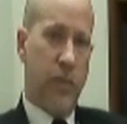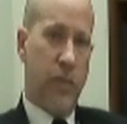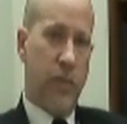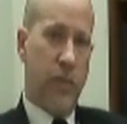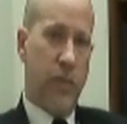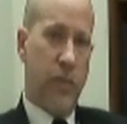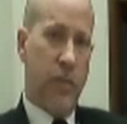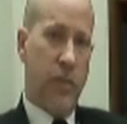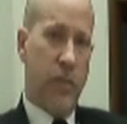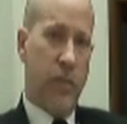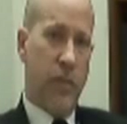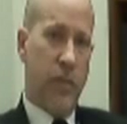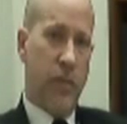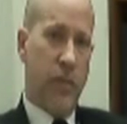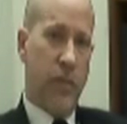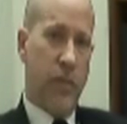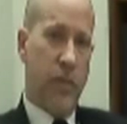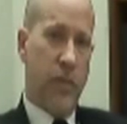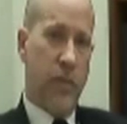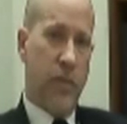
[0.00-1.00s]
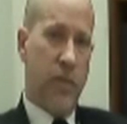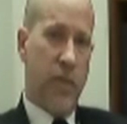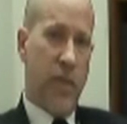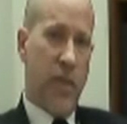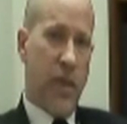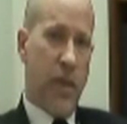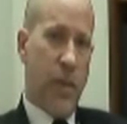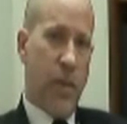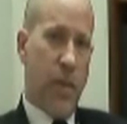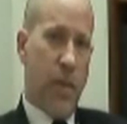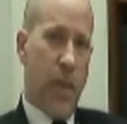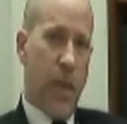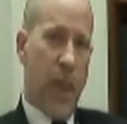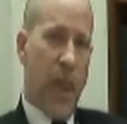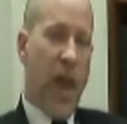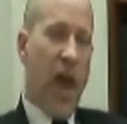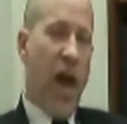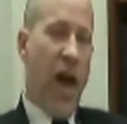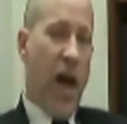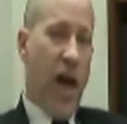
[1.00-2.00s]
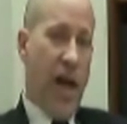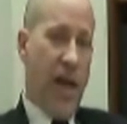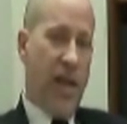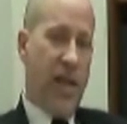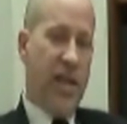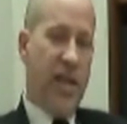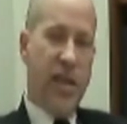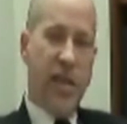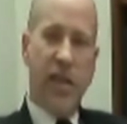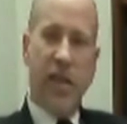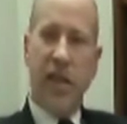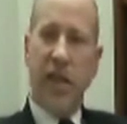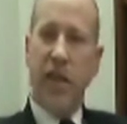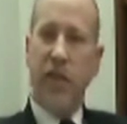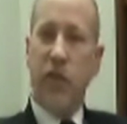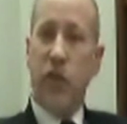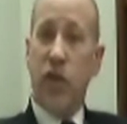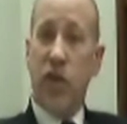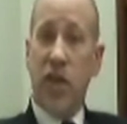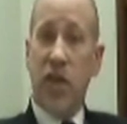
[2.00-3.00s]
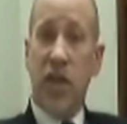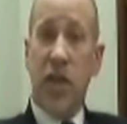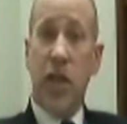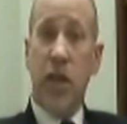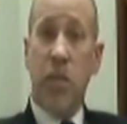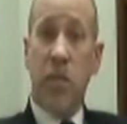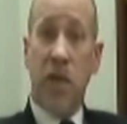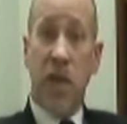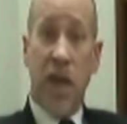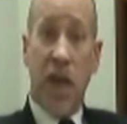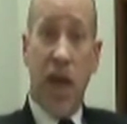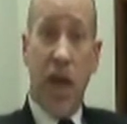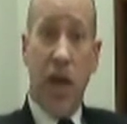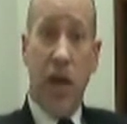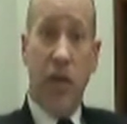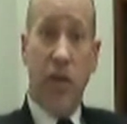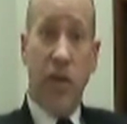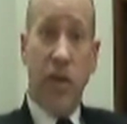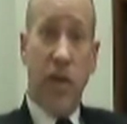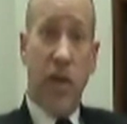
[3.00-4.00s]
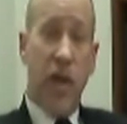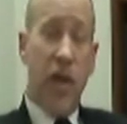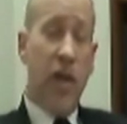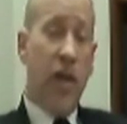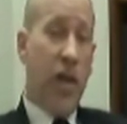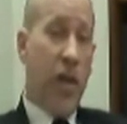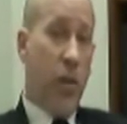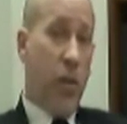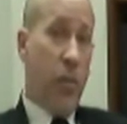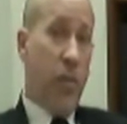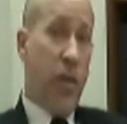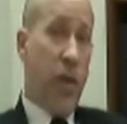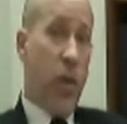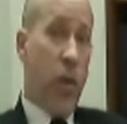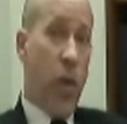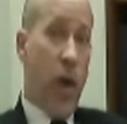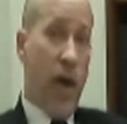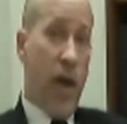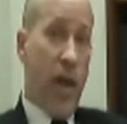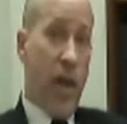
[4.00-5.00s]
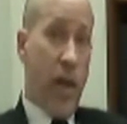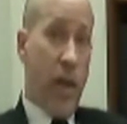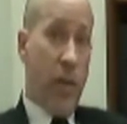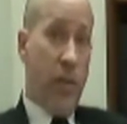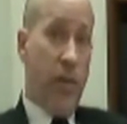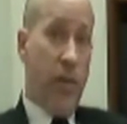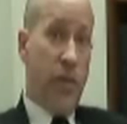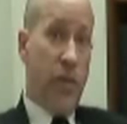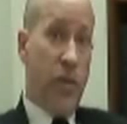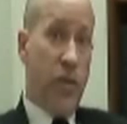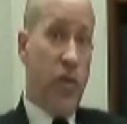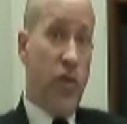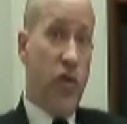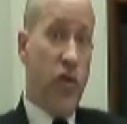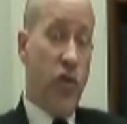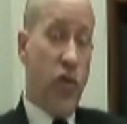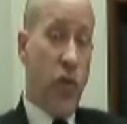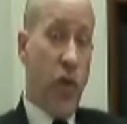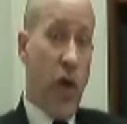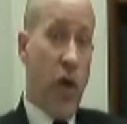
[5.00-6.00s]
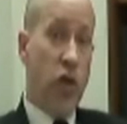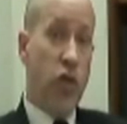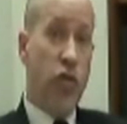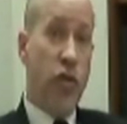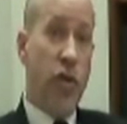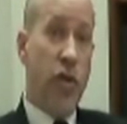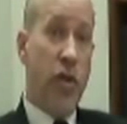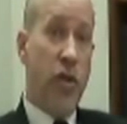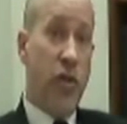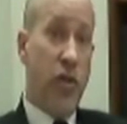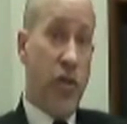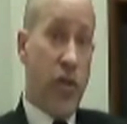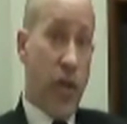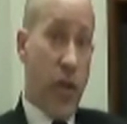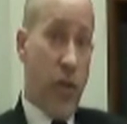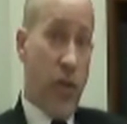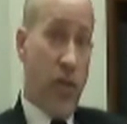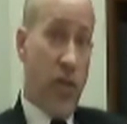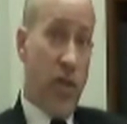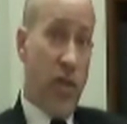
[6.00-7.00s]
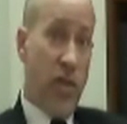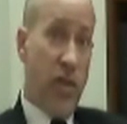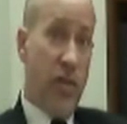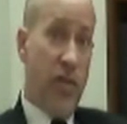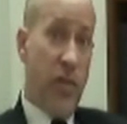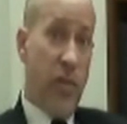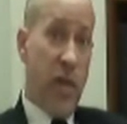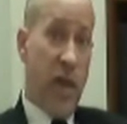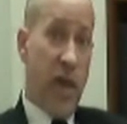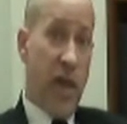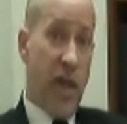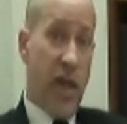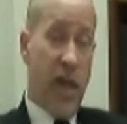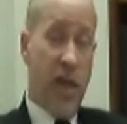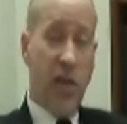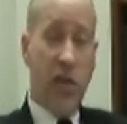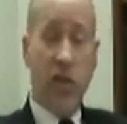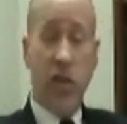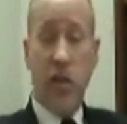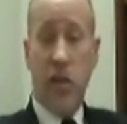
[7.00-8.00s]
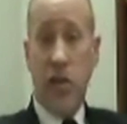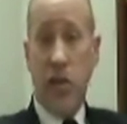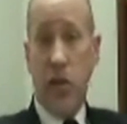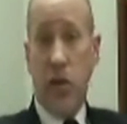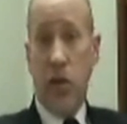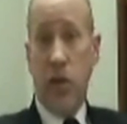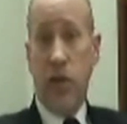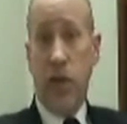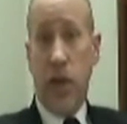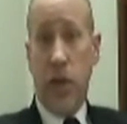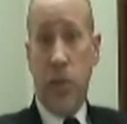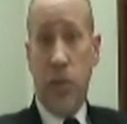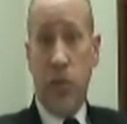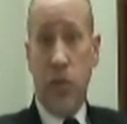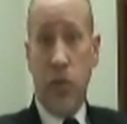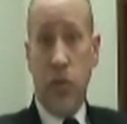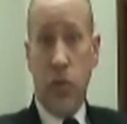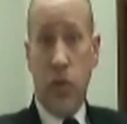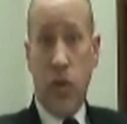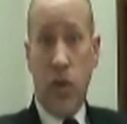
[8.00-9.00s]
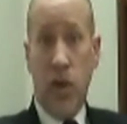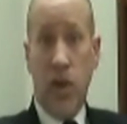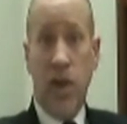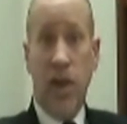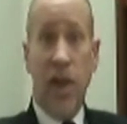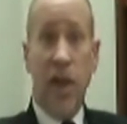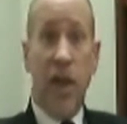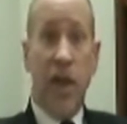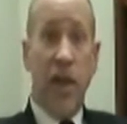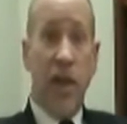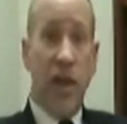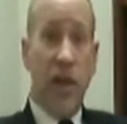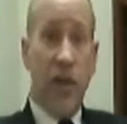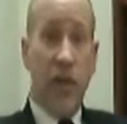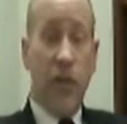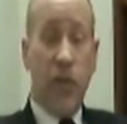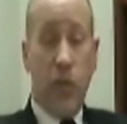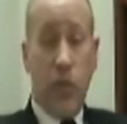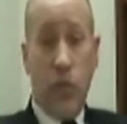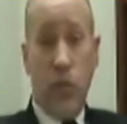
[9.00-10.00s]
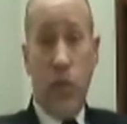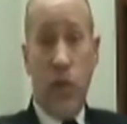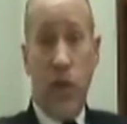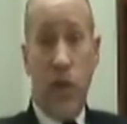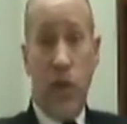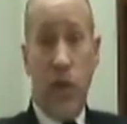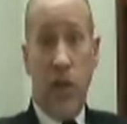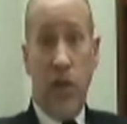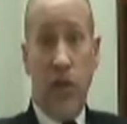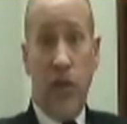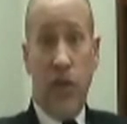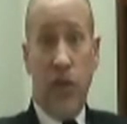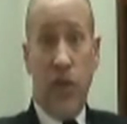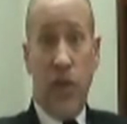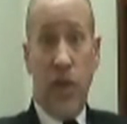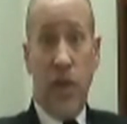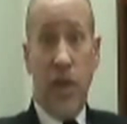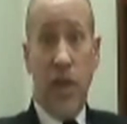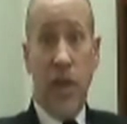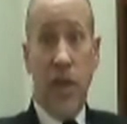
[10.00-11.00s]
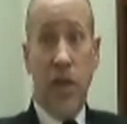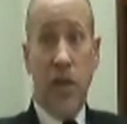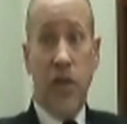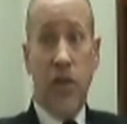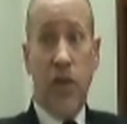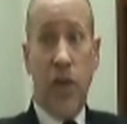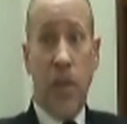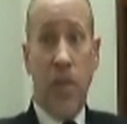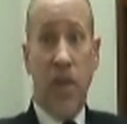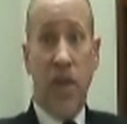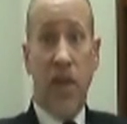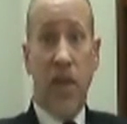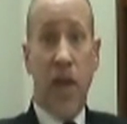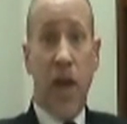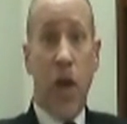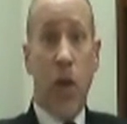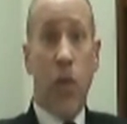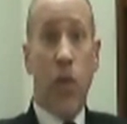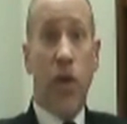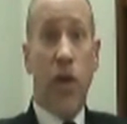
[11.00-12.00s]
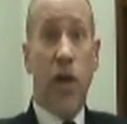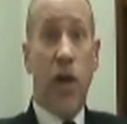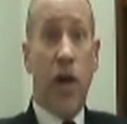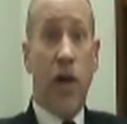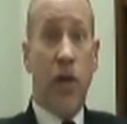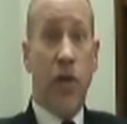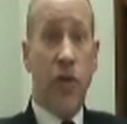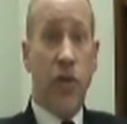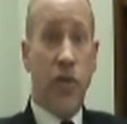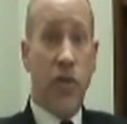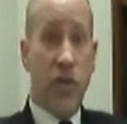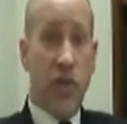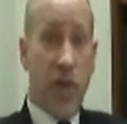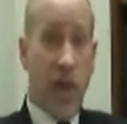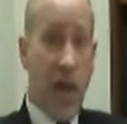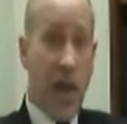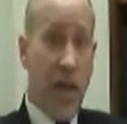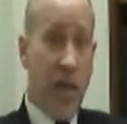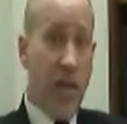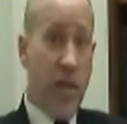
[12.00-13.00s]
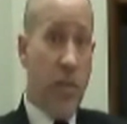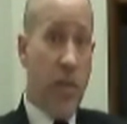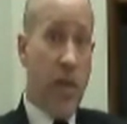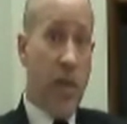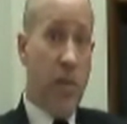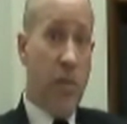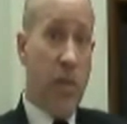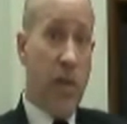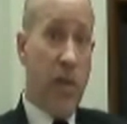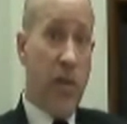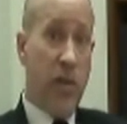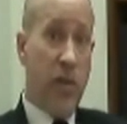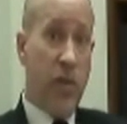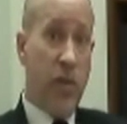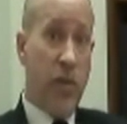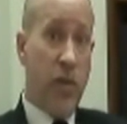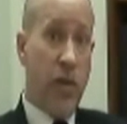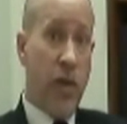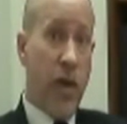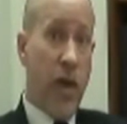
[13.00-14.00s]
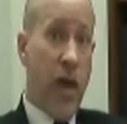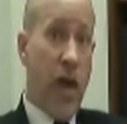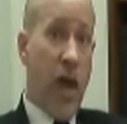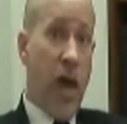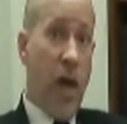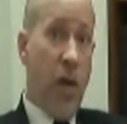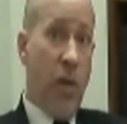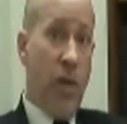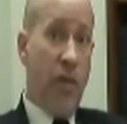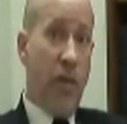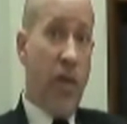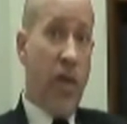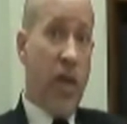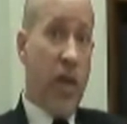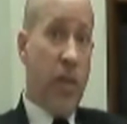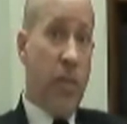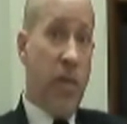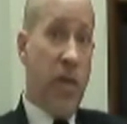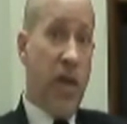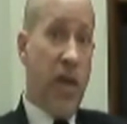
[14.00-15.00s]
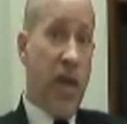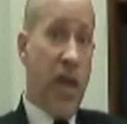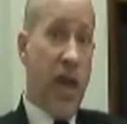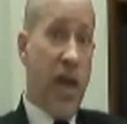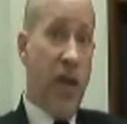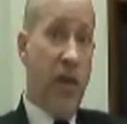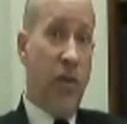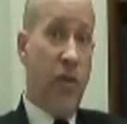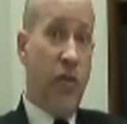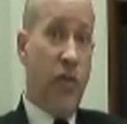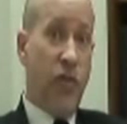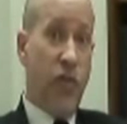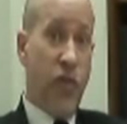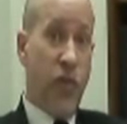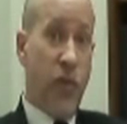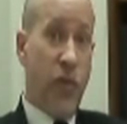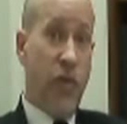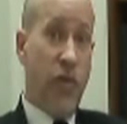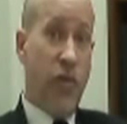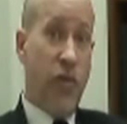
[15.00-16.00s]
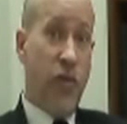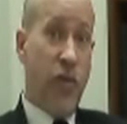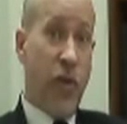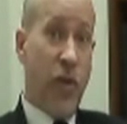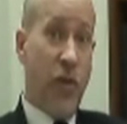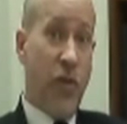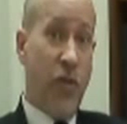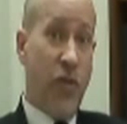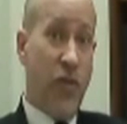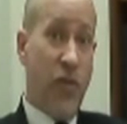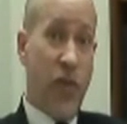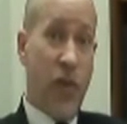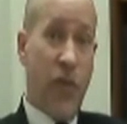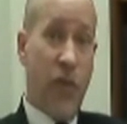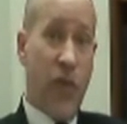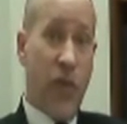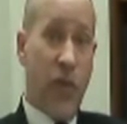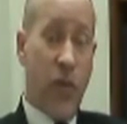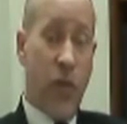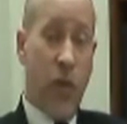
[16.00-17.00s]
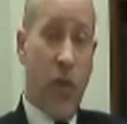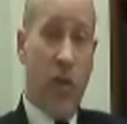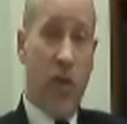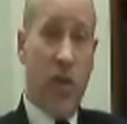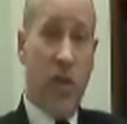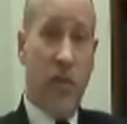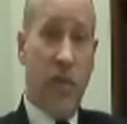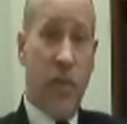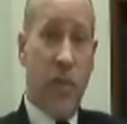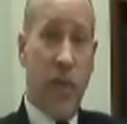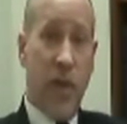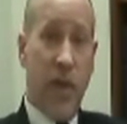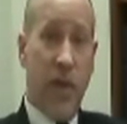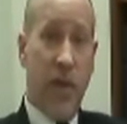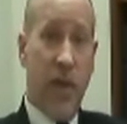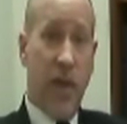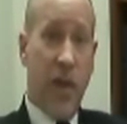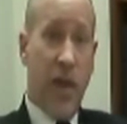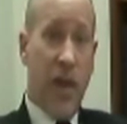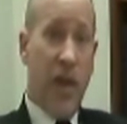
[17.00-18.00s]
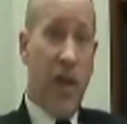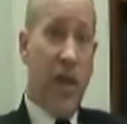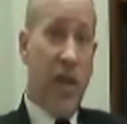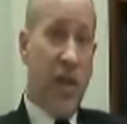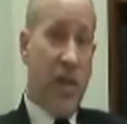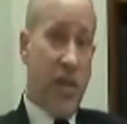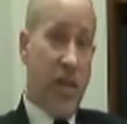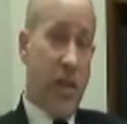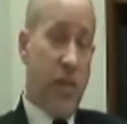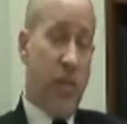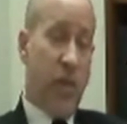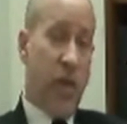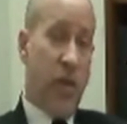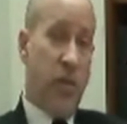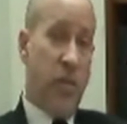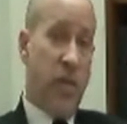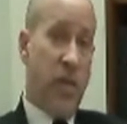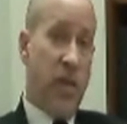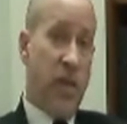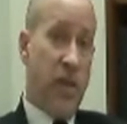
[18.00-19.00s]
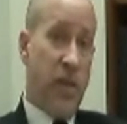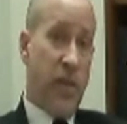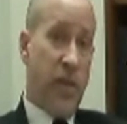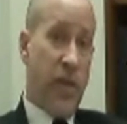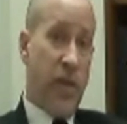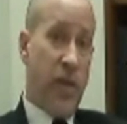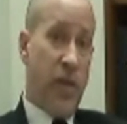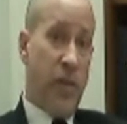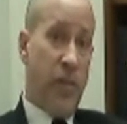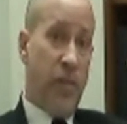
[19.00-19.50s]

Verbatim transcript: times you used it. Is that correct? Ideally, if you can keep count, it would be quite helpful. 200 doses of the medication in the old albuterol is something that we understand to be administered. However, keeping count of 200 doses over the course of a month can sometimes be difficult.